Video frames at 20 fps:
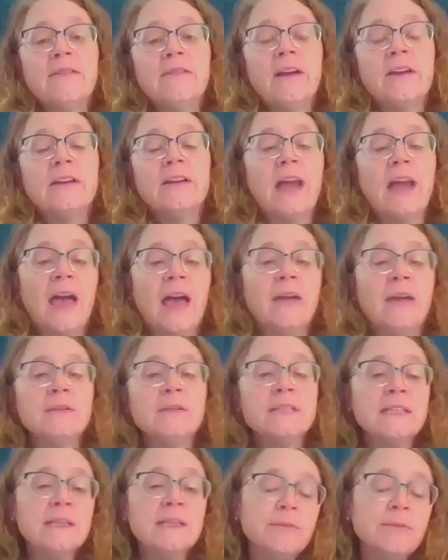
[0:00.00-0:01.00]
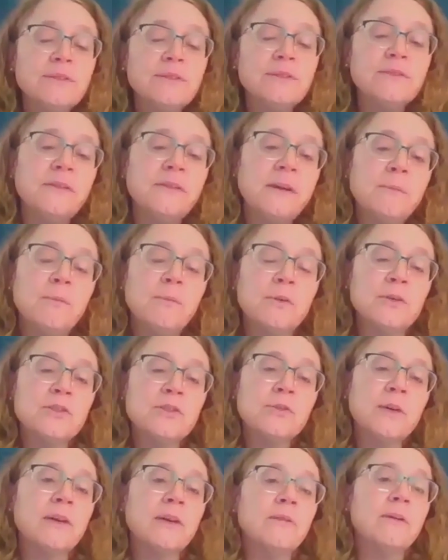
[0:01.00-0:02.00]
and I was able to find more joy
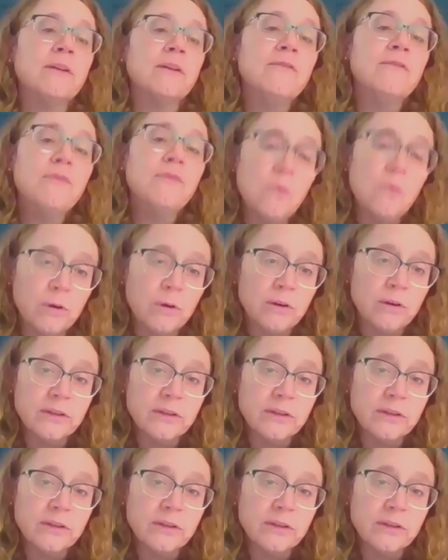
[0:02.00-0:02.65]
going forward.